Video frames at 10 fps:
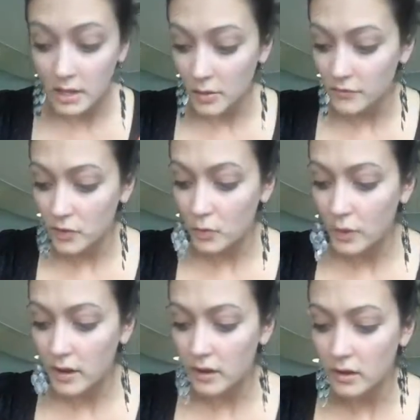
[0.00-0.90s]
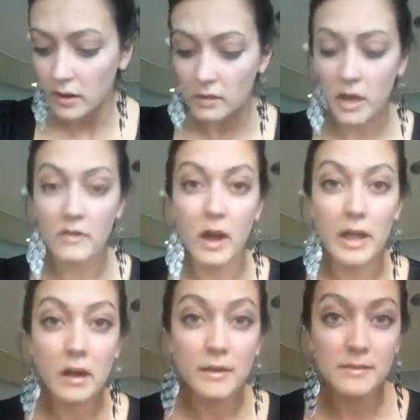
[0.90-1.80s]
Now, if you wear a lot of
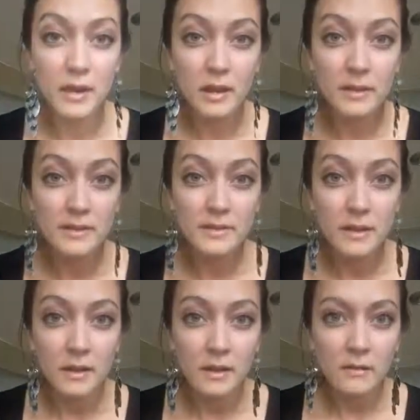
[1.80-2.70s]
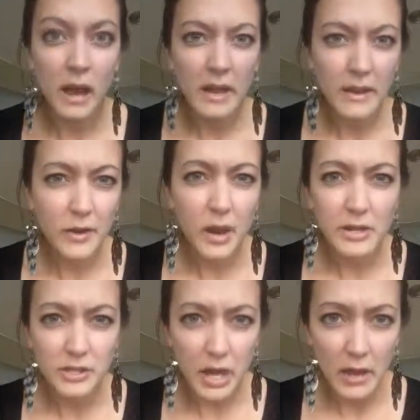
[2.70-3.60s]
eye cosmetics, eyeliner,
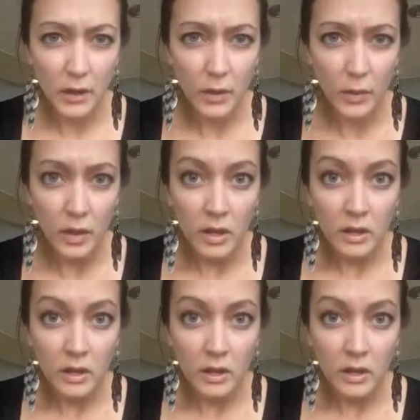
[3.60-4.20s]
eyeshadow,